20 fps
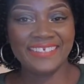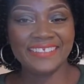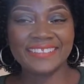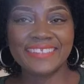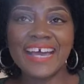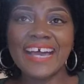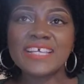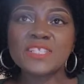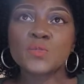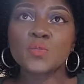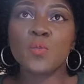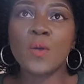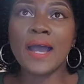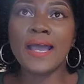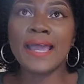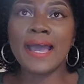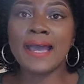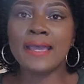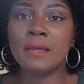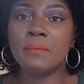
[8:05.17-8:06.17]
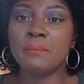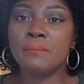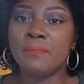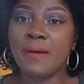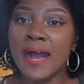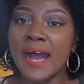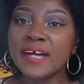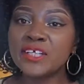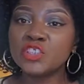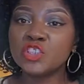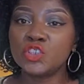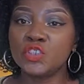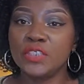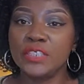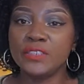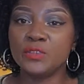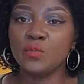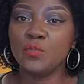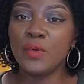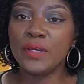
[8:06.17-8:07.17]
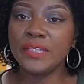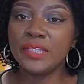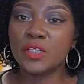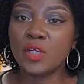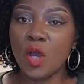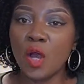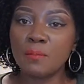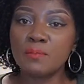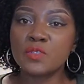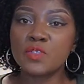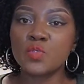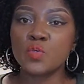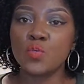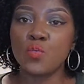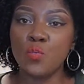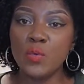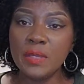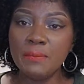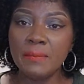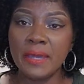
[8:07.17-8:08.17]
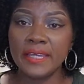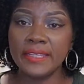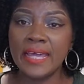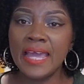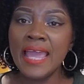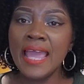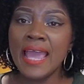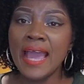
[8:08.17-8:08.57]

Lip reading: That's why I am passionate when it comes to women.